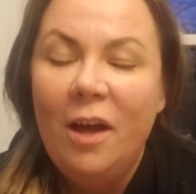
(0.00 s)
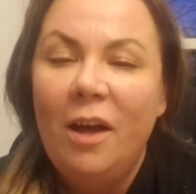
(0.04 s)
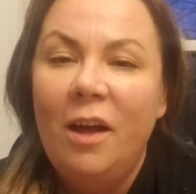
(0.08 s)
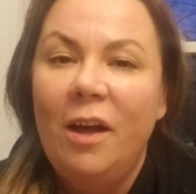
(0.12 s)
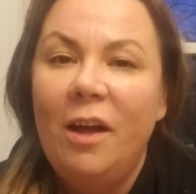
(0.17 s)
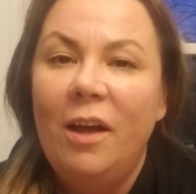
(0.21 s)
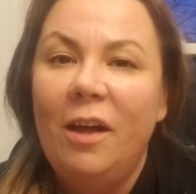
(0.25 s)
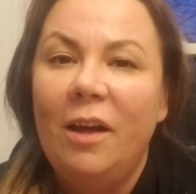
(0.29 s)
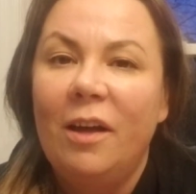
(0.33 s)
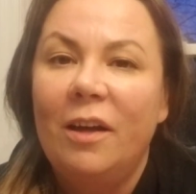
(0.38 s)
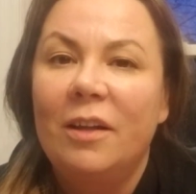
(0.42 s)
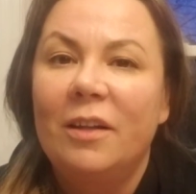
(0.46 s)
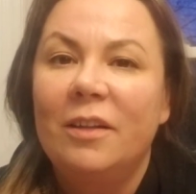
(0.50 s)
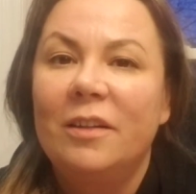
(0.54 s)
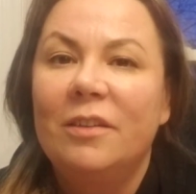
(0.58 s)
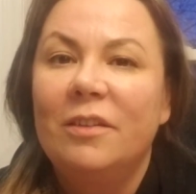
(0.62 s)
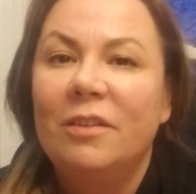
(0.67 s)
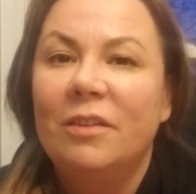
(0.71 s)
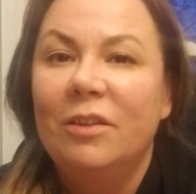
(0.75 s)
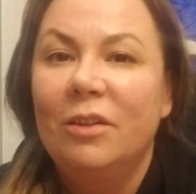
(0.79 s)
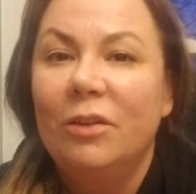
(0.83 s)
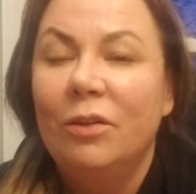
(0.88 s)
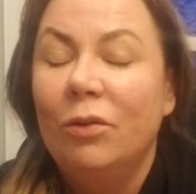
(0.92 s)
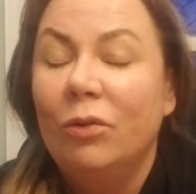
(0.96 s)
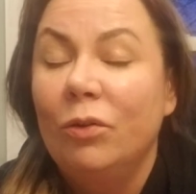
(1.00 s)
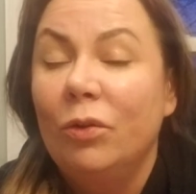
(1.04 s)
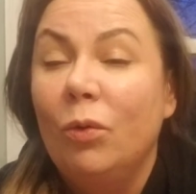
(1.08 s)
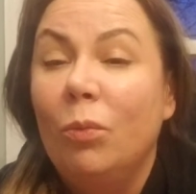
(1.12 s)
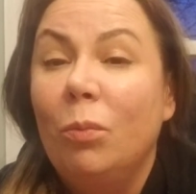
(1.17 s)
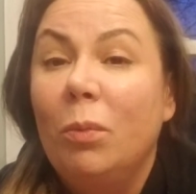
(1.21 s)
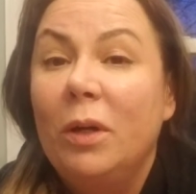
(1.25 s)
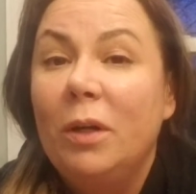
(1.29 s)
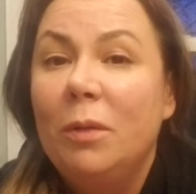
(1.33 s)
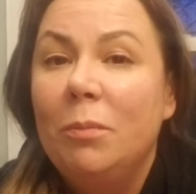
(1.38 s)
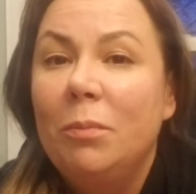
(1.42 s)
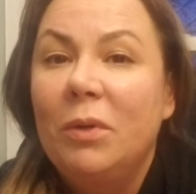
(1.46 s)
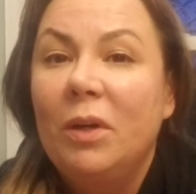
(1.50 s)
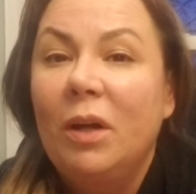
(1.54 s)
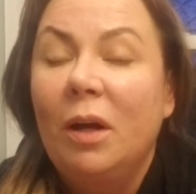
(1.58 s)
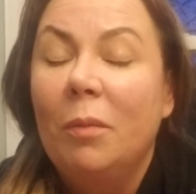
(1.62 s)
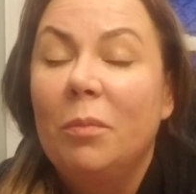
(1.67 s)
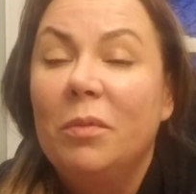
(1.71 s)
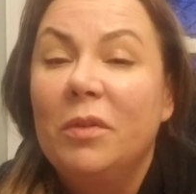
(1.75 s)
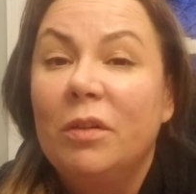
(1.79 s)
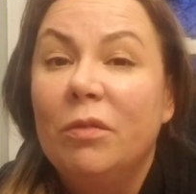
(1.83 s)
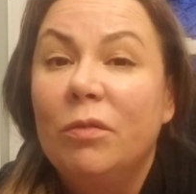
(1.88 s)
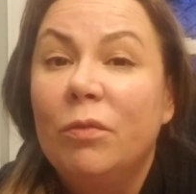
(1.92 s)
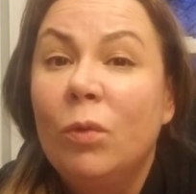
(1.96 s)
and nobody picked
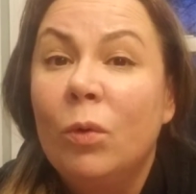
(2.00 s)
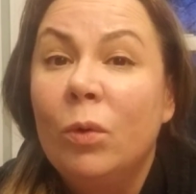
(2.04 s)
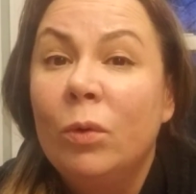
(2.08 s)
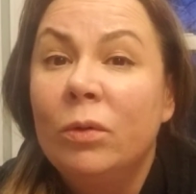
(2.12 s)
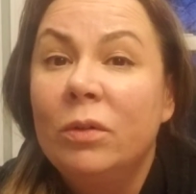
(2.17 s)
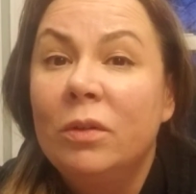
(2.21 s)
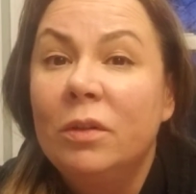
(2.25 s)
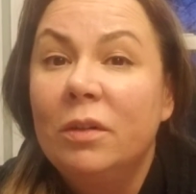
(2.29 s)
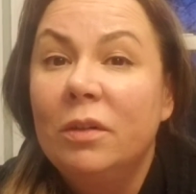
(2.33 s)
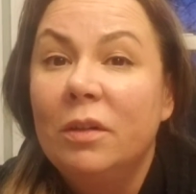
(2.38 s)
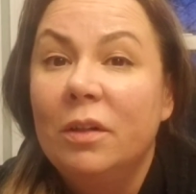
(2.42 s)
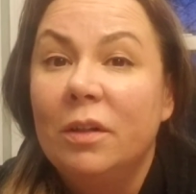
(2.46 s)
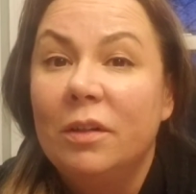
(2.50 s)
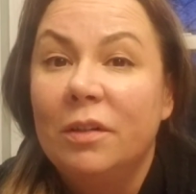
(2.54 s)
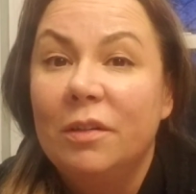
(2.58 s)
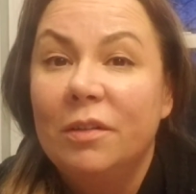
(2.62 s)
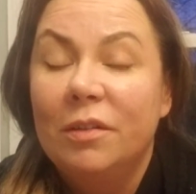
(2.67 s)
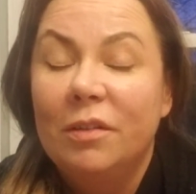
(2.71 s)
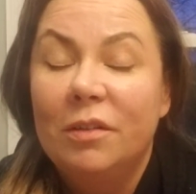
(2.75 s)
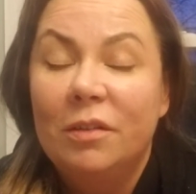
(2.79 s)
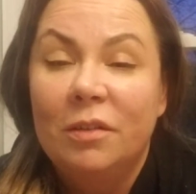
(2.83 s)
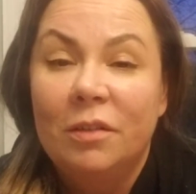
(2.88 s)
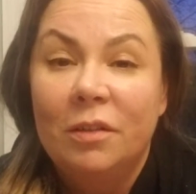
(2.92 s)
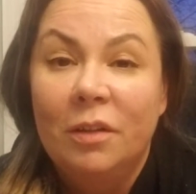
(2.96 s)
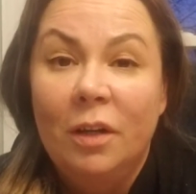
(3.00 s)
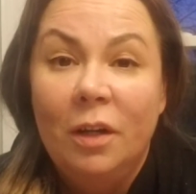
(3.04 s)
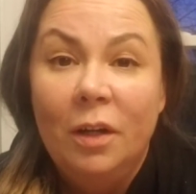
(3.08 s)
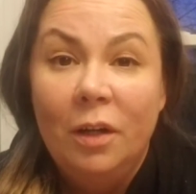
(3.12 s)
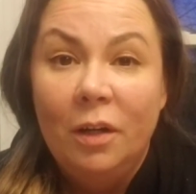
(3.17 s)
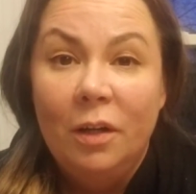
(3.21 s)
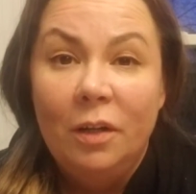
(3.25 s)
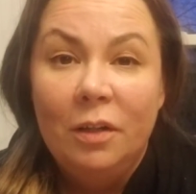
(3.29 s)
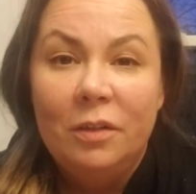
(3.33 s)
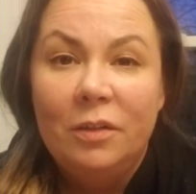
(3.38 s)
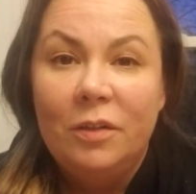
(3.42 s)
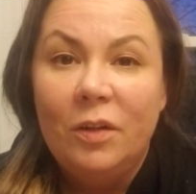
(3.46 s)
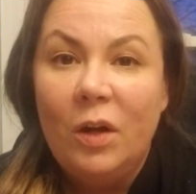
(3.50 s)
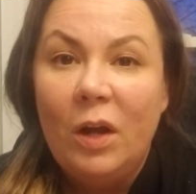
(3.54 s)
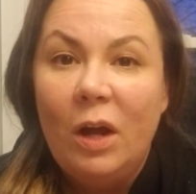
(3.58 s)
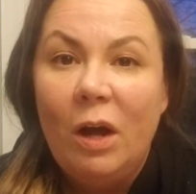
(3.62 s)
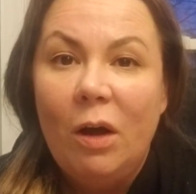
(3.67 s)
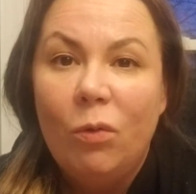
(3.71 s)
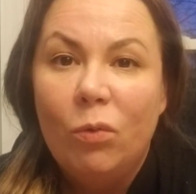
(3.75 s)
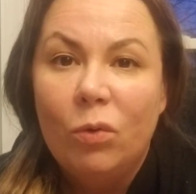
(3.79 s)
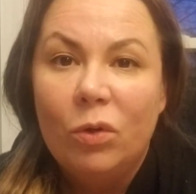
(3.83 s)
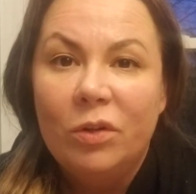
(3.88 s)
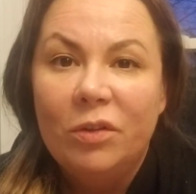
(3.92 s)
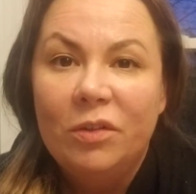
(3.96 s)
up the phone. It's 3
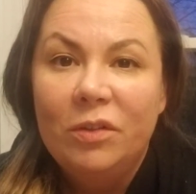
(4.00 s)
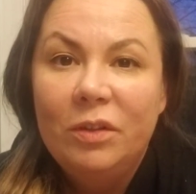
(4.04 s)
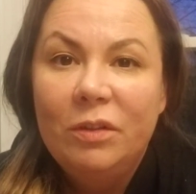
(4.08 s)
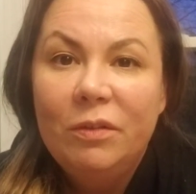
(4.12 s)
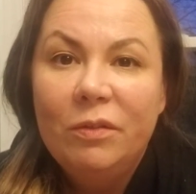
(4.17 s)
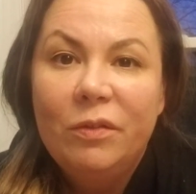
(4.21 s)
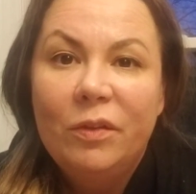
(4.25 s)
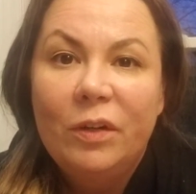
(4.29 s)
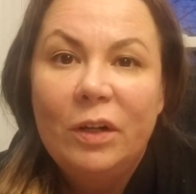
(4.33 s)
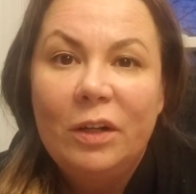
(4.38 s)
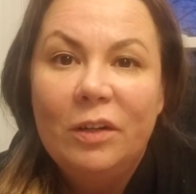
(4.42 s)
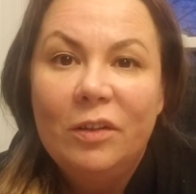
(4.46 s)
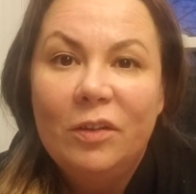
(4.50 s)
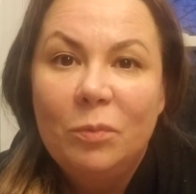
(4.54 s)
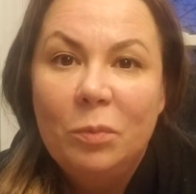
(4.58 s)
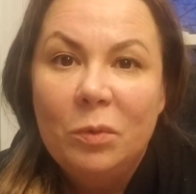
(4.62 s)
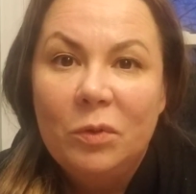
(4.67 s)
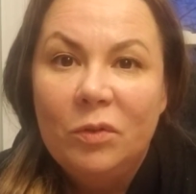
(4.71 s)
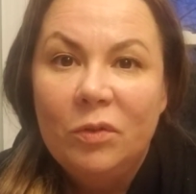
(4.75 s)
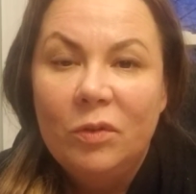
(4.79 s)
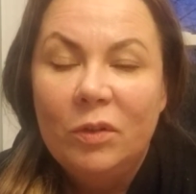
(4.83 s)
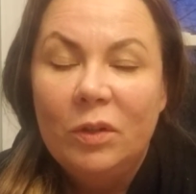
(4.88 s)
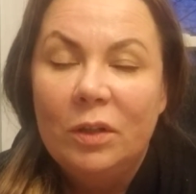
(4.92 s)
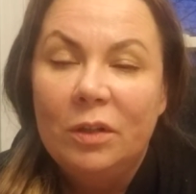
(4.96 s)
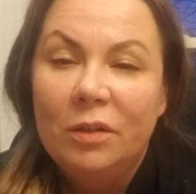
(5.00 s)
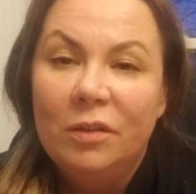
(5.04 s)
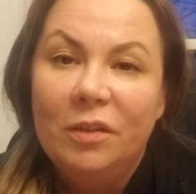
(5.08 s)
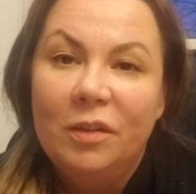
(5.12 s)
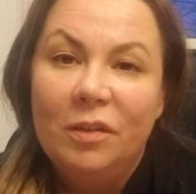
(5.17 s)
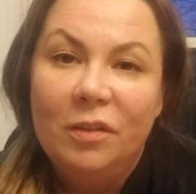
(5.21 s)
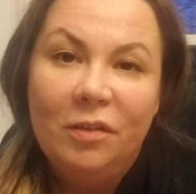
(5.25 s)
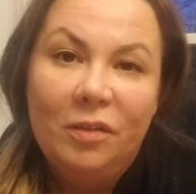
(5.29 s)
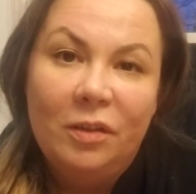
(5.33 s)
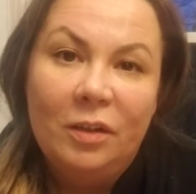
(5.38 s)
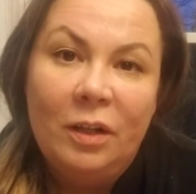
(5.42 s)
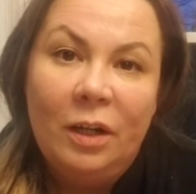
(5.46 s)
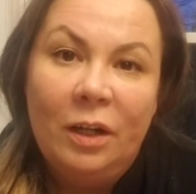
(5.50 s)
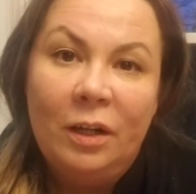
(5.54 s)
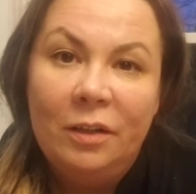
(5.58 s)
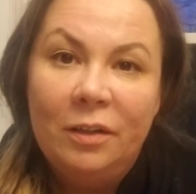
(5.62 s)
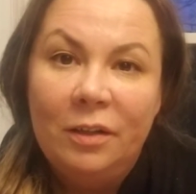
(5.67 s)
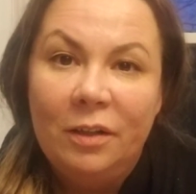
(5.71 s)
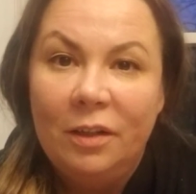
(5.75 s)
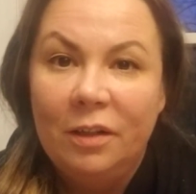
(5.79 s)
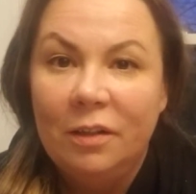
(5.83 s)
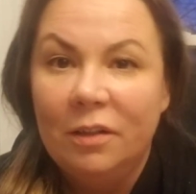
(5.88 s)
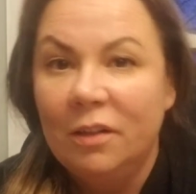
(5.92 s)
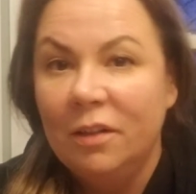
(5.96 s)
hours difference between
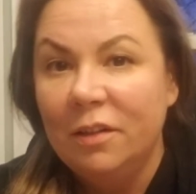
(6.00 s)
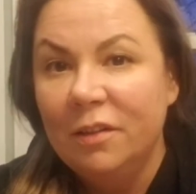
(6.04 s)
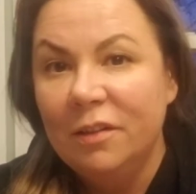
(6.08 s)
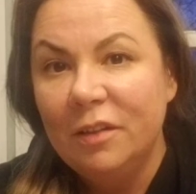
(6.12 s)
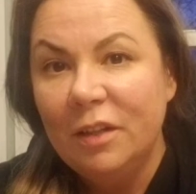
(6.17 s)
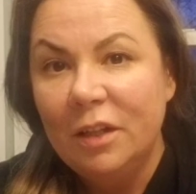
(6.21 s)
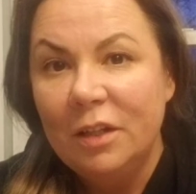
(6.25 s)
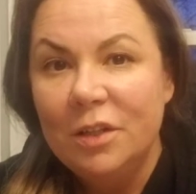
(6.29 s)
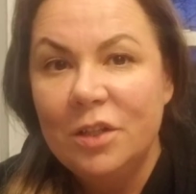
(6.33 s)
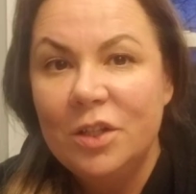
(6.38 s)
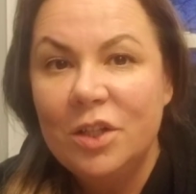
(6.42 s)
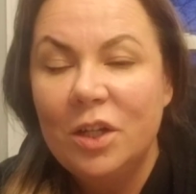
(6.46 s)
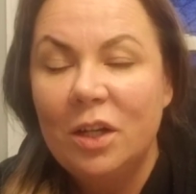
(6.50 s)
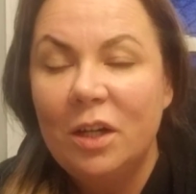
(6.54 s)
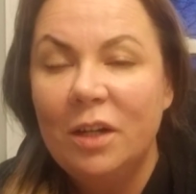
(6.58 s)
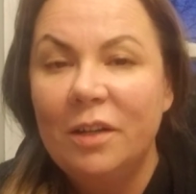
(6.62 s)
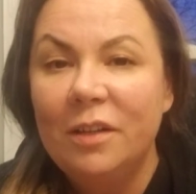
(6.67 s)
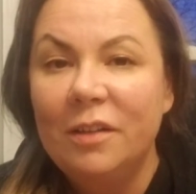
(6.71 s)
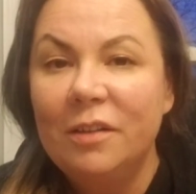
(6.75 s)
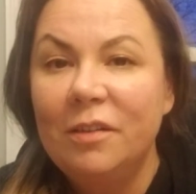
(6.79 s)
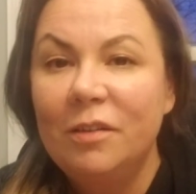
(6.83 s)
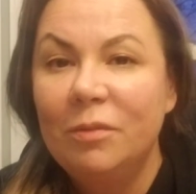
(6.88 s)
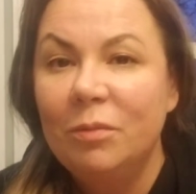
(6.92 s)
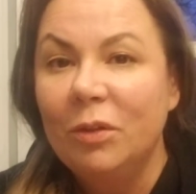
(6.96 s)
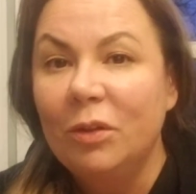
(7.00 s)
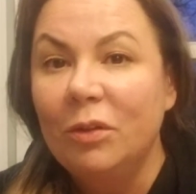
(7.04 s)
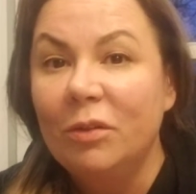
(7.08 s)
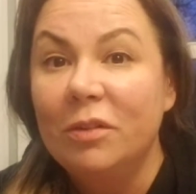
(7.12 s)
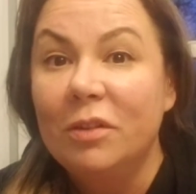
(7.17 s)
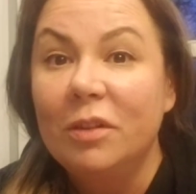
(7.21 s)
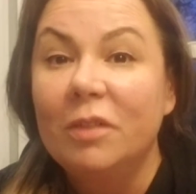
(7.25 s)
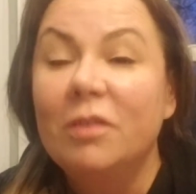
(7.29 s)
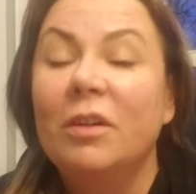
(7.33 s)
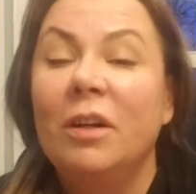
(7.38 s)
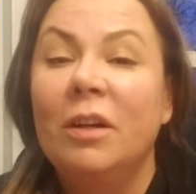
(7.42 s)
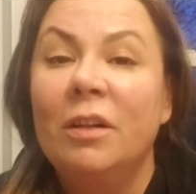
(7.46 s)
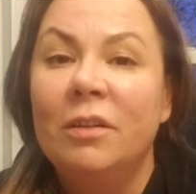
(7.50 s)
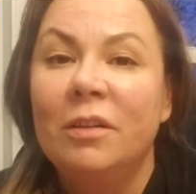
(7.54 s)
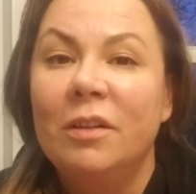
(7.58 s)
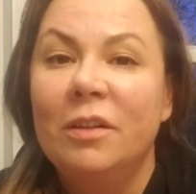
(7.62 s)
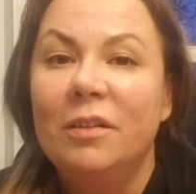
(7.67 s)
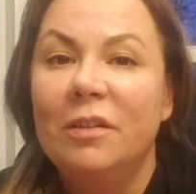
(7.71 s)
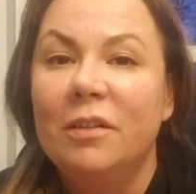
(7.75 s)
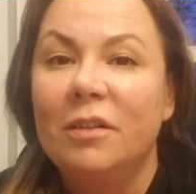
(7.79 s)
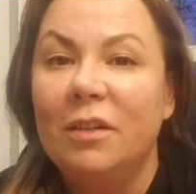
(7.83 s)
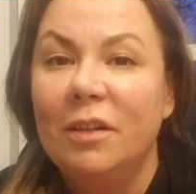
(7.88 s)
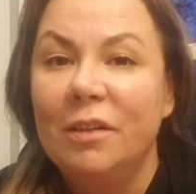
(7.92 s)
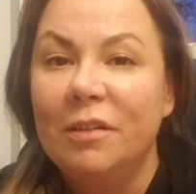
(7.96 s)
Cincinnati and Los Angeles, because this condo
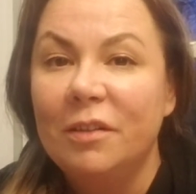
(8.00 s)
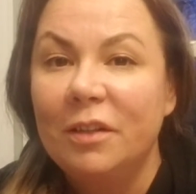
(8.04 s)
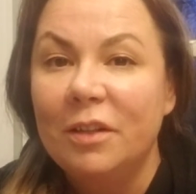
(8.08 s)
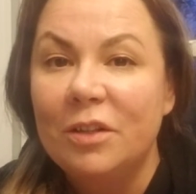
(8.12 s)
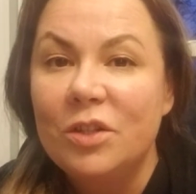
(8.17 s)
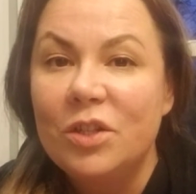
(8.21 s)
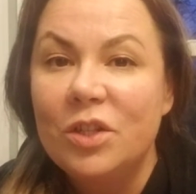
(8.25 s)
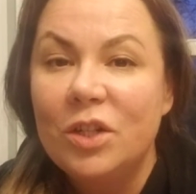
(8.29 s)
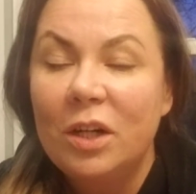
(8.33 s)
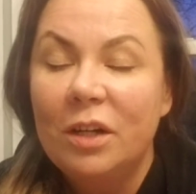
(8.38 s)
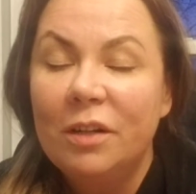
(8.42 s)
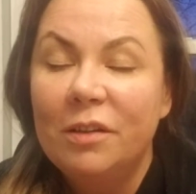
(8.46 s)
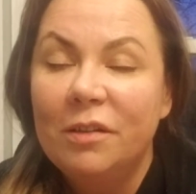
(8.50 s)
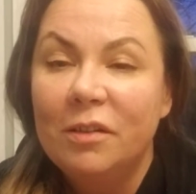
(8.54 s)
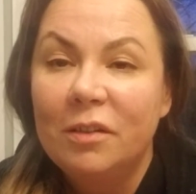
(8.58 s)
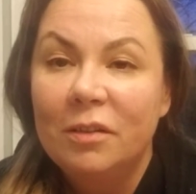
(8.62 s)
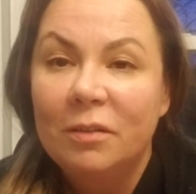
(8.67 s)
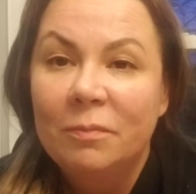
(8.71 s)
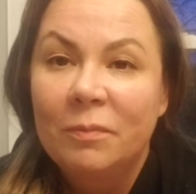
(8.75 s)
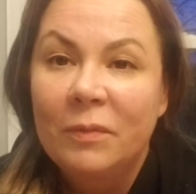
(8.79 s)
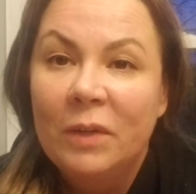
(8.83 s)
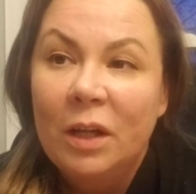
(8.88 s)
is in Los Angeles.